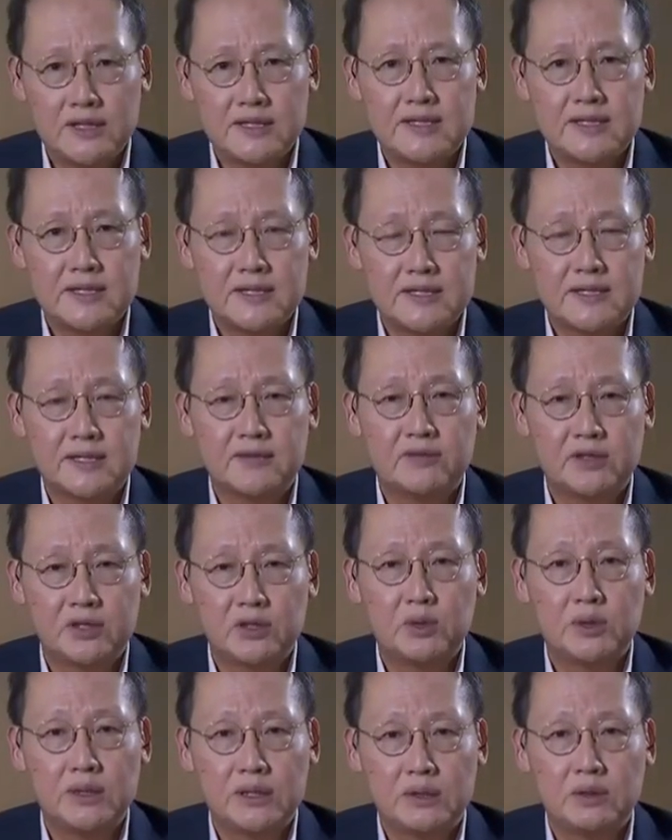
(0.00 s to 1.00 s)
this year itself, in
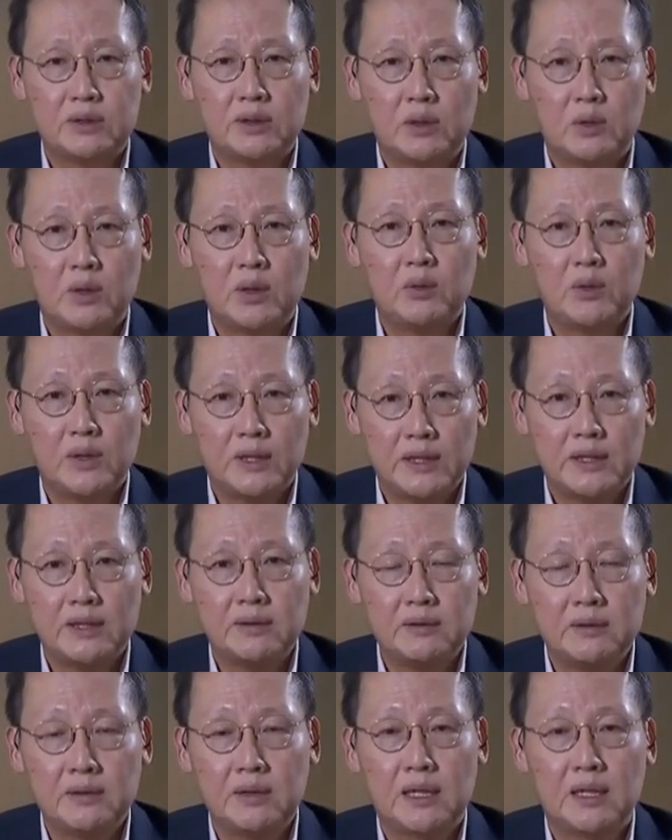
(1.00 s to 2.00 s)
2021, we
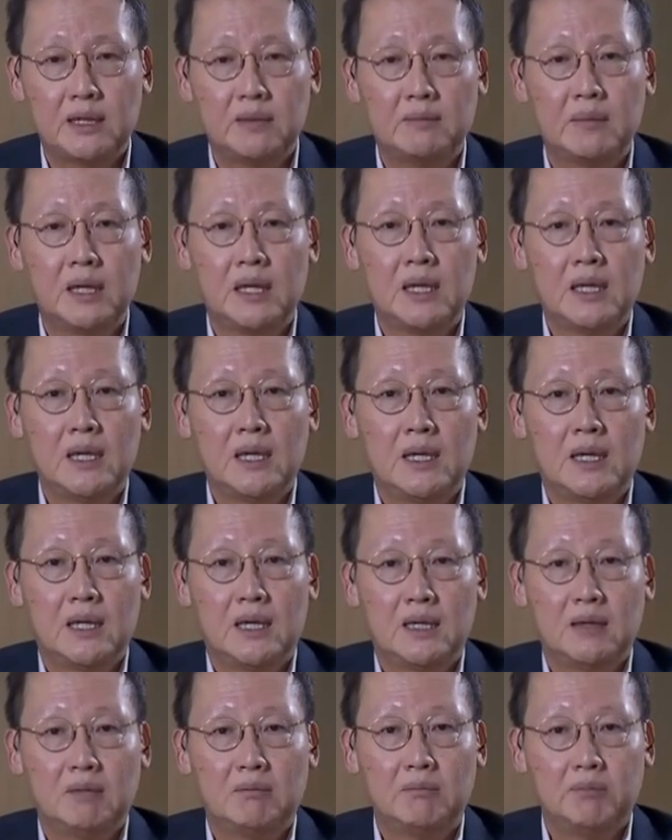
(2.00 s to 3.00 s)
didn't um,
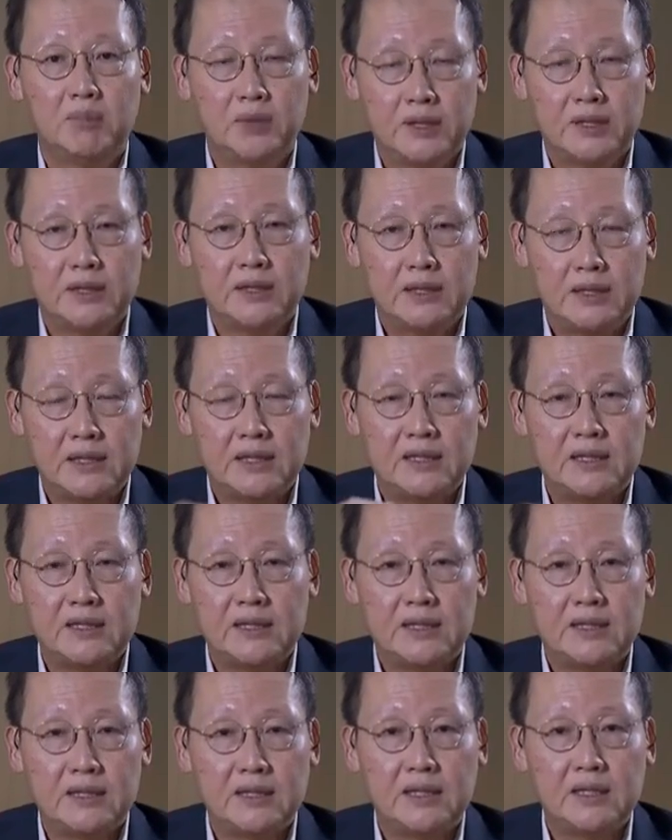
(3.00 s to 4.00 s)
um, put the,
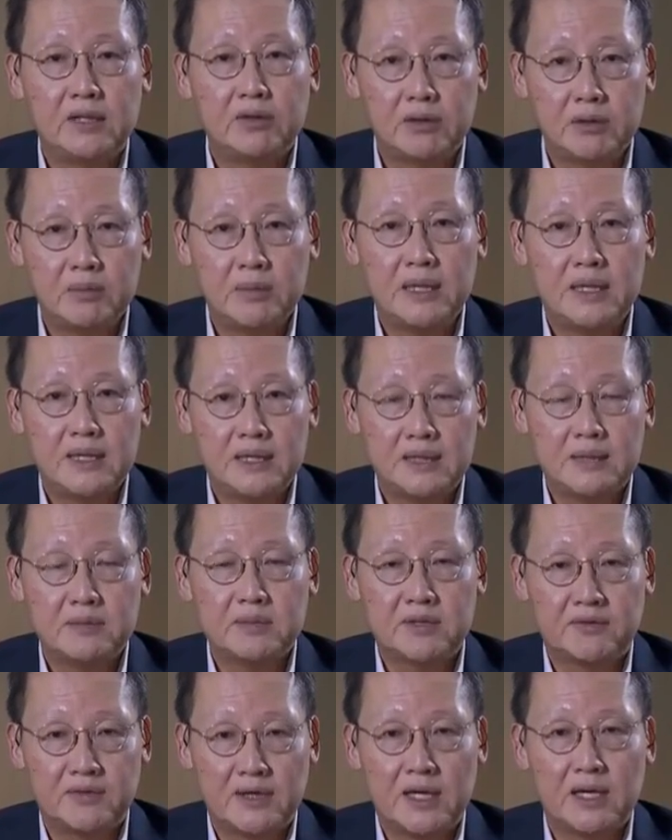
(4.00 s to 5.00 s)
the increment in
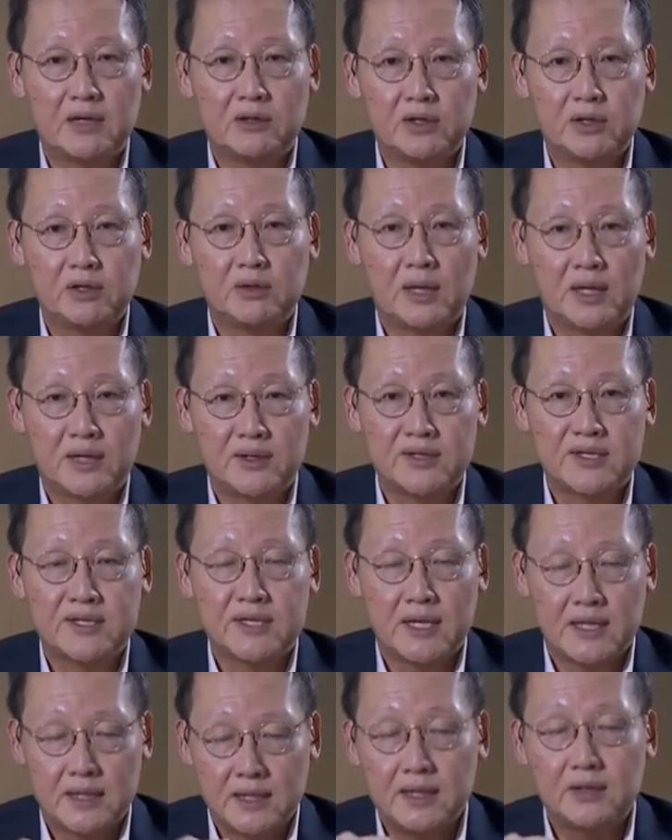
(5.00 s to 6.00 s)
terms of the
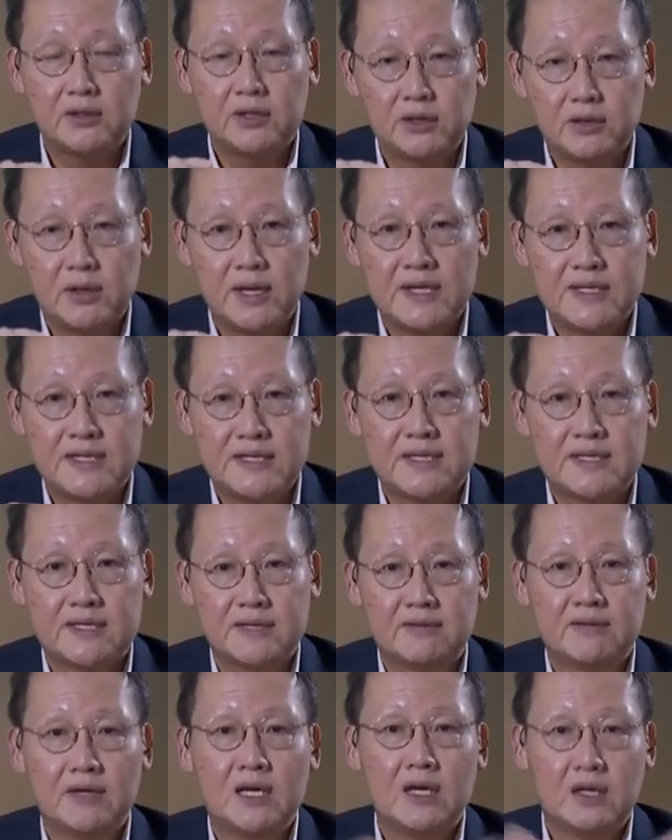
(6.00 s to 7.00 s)
LQS, uh, LQS
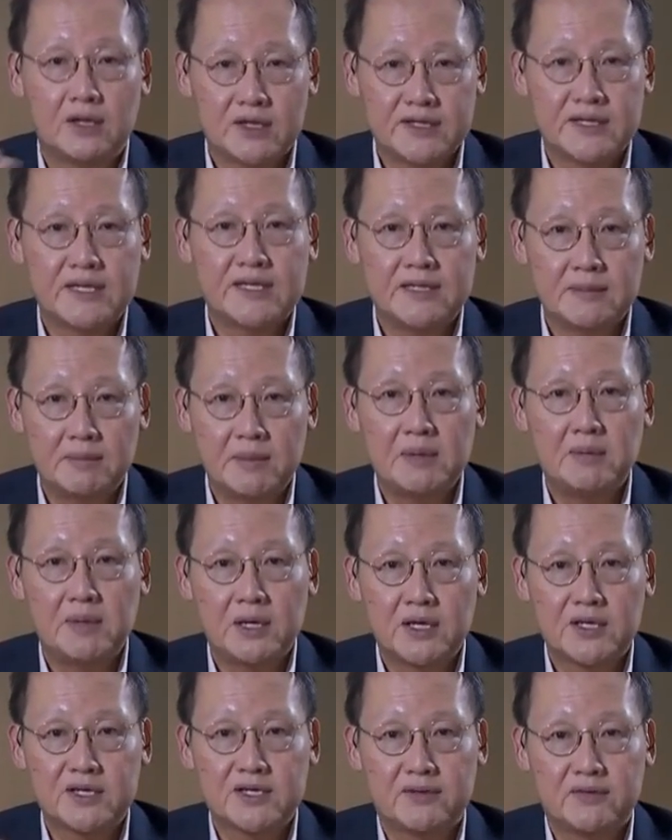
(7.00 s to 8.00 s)
itself, ostensibly
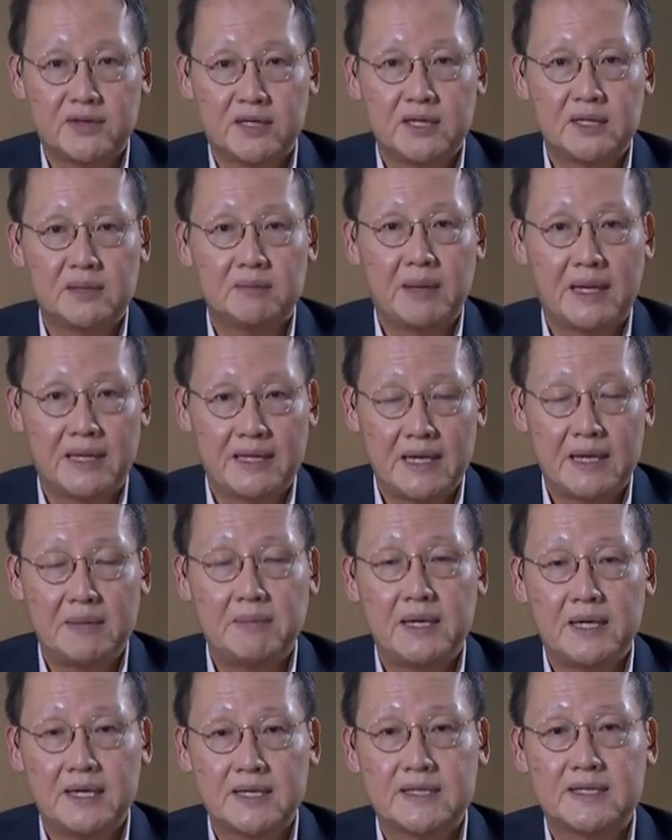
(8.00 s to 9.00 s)
because of the
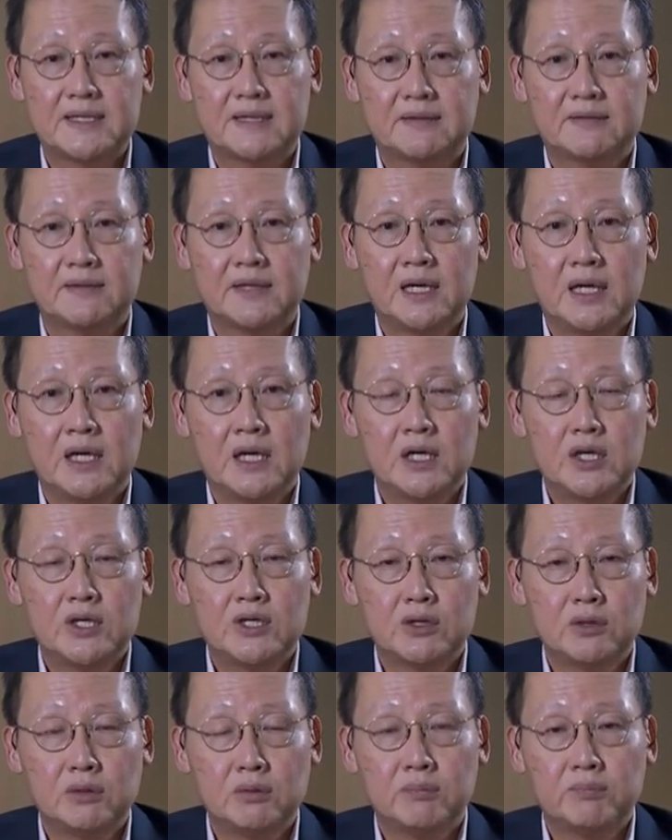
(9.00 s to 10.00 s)
pandemic itself.
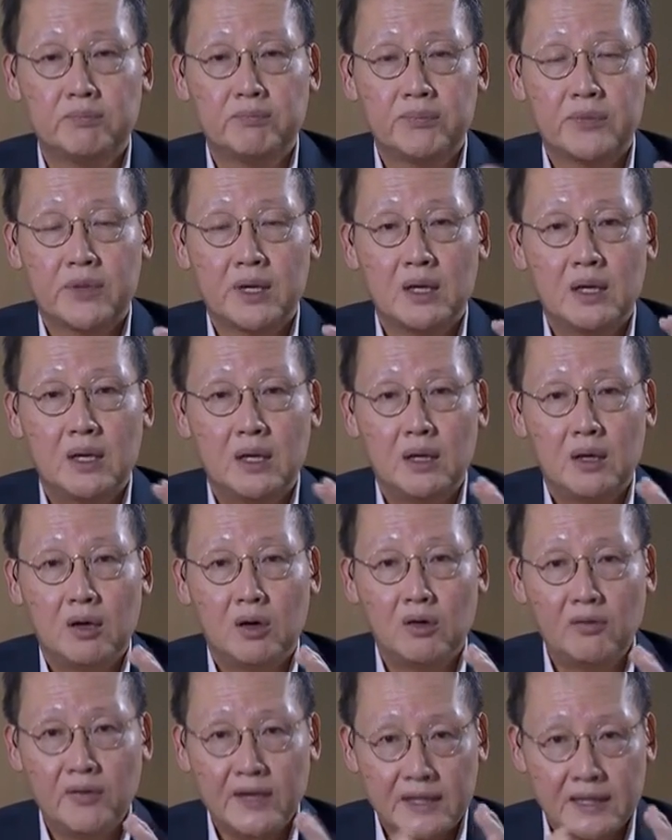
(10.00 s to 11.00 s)
So,
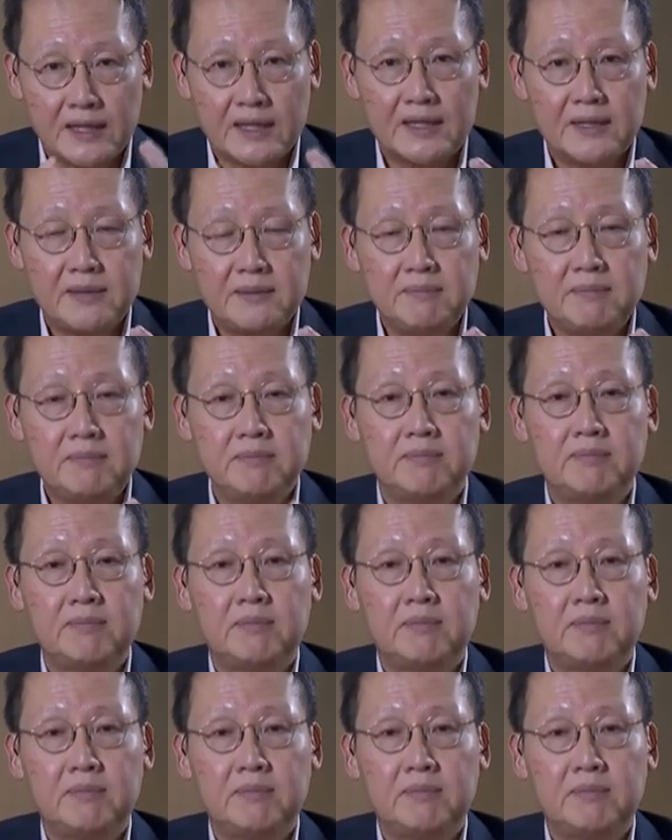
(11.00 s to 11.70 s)
over time,